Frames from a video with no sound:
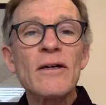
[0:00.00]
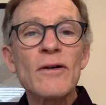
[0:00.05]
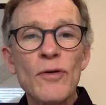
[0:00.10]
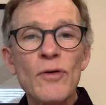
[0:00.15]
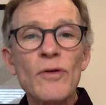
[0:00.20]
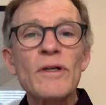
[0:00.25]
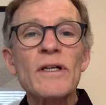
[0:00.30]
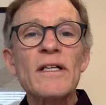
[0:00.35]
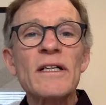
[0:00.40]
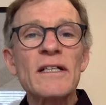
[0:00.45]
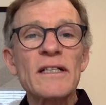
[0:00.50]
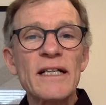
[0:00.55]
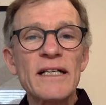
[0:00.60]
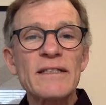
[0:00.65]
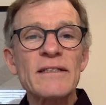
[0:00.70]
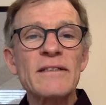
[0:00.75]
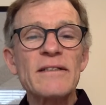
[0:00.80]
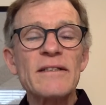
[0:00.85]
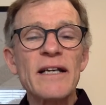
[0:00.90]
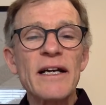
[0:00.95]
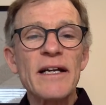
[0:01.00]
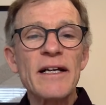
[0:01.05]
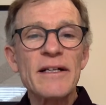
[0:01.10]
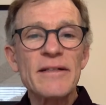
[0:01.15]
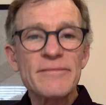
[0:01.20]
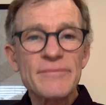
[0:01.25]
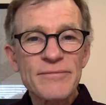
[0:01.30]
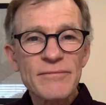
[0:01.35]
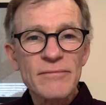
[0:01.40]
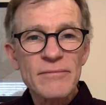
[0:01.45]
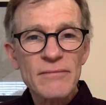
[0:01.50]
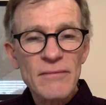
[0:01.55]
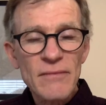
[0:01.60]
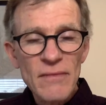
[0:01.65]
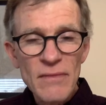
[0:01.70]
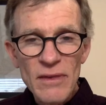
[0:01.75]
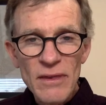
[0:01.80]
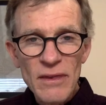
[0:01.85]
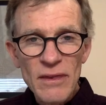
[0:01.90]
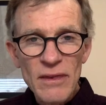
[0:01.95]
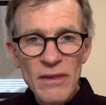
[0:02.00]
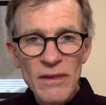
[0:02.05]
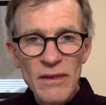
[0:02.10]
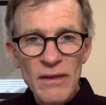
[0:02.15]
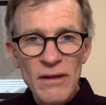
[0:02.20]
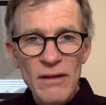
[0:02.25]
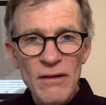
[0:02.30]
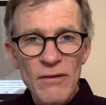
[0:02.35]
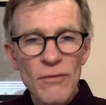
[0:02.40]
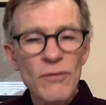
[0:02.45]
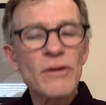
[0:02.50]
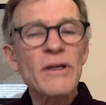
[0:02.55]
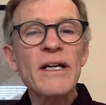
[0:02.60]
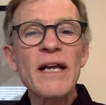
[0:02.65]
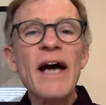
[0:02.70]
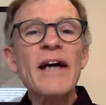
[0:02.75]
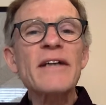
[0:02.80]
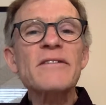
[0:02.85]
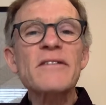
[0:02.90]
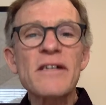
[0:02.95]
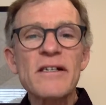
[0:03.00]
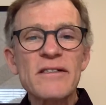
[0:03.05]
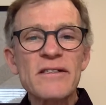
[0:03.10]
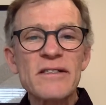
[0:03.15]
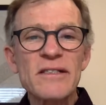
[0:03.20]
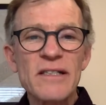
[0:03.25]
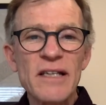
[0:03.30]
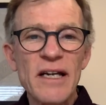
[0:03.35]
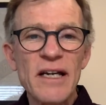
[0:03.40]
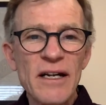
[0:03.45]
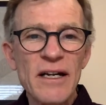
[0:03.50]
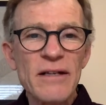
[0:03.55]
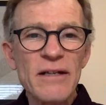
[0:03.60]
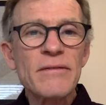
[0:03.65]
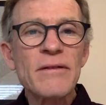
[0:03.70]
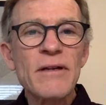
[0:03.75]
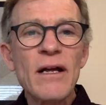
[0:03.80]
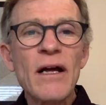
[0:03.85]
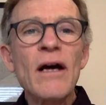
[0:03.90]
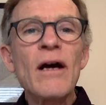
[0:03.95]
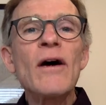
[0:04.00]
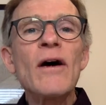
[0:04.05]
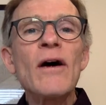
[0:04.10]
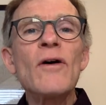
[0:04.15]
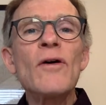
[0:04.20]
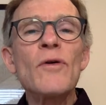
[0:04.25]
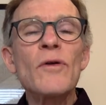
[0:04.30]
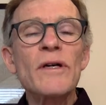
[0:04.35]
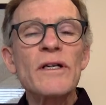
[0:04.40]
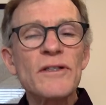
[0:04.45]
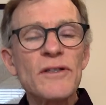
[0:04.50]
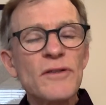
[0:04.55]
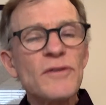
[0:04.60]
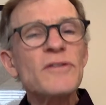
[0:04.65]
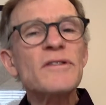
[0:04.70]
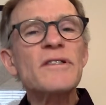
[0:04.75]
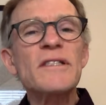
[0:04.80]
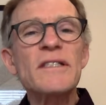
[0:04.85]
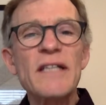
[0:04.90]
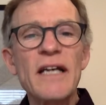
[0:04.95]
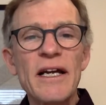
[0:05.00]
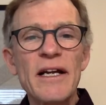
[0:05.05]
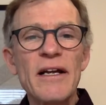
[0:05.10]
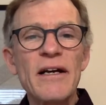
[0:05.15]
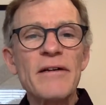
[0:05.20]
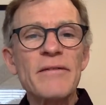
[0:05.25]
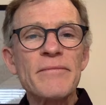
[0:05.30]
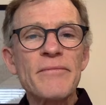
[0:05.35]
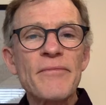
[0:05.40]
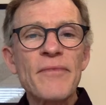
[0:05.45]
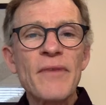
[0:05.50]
who can collect the data, who can access the data, who can use the data,